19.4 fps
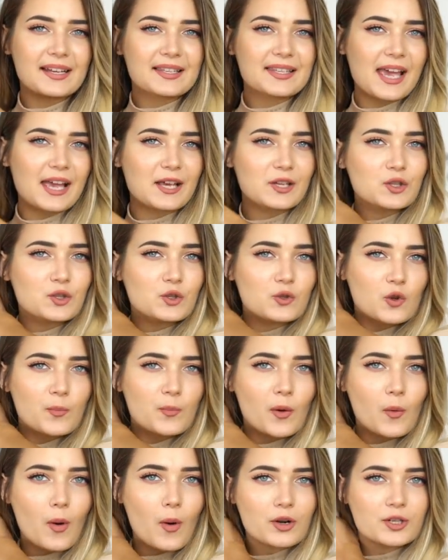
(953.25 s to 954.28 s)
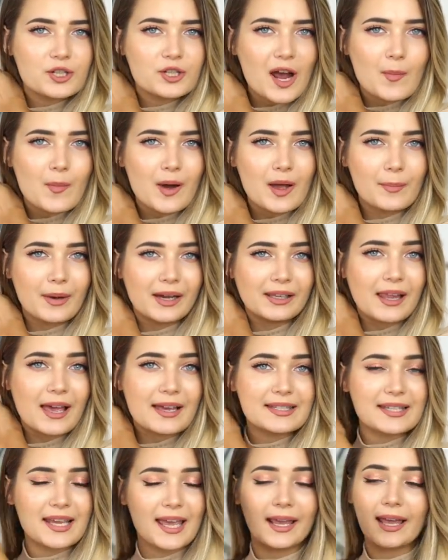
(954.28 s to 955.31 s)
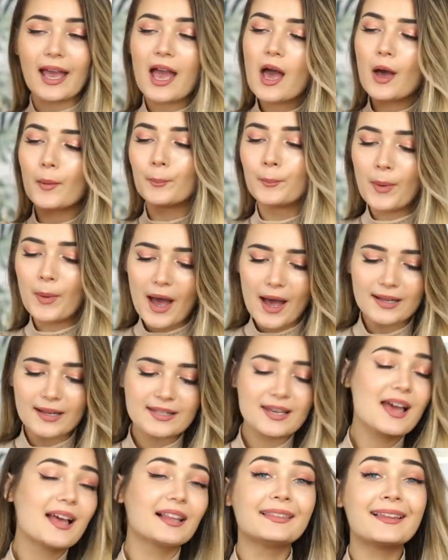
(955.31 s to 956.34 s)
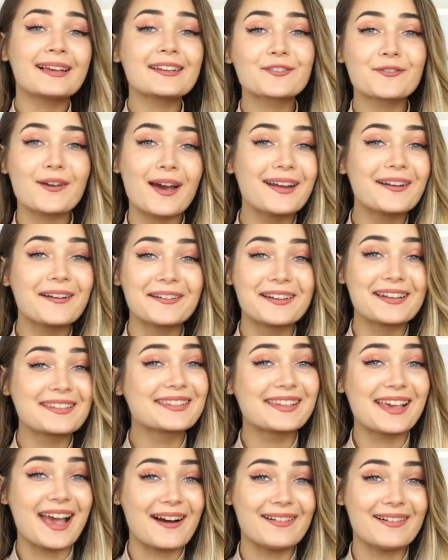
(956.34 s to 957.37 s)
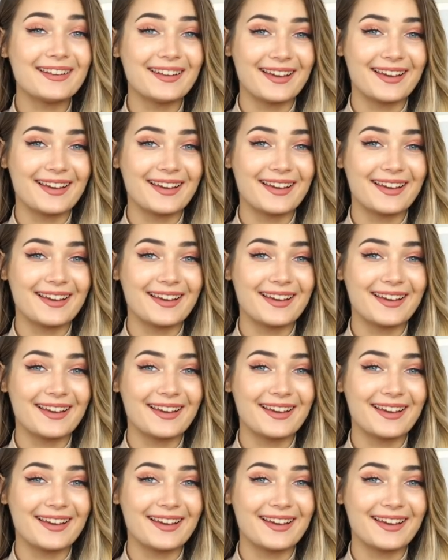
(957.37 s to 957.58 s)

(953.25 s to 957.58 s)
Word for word: It's getting super washed out by my lighting, but let's try it on and see how it